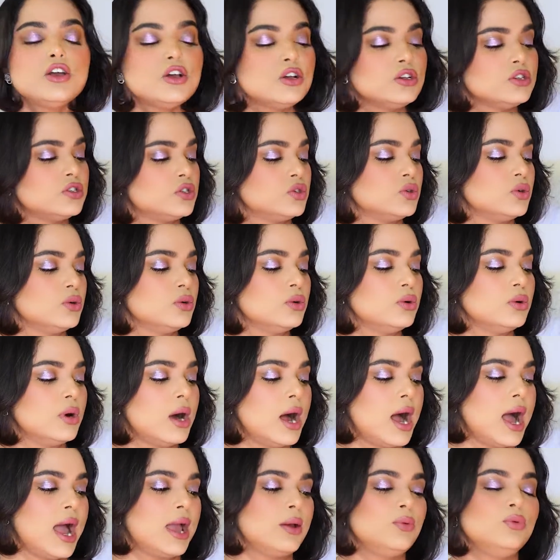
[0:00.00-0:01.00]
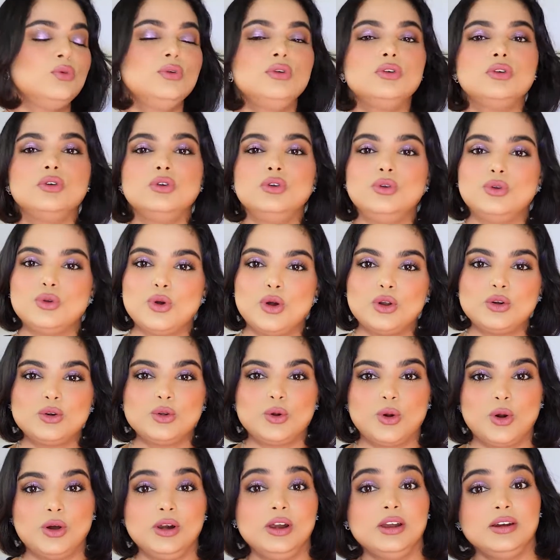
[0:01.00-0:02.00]
So I would not
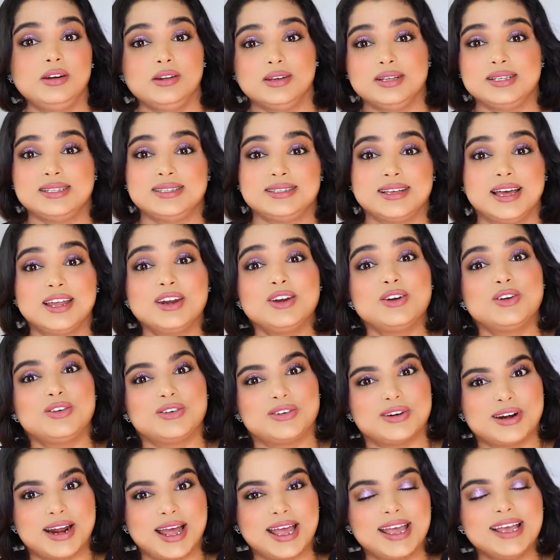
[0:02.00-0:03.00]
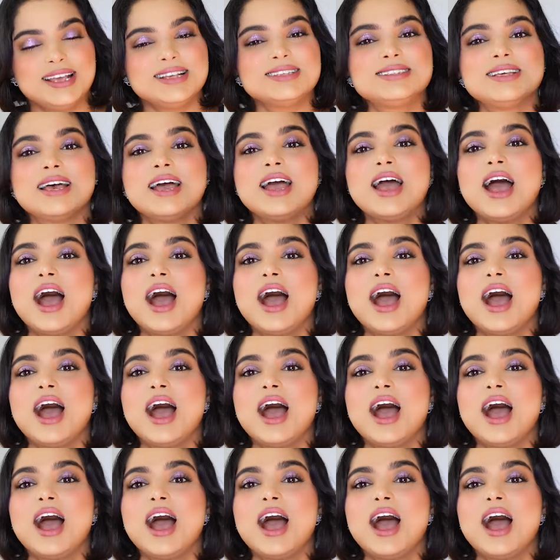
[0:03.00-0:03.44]
call it a sunrise.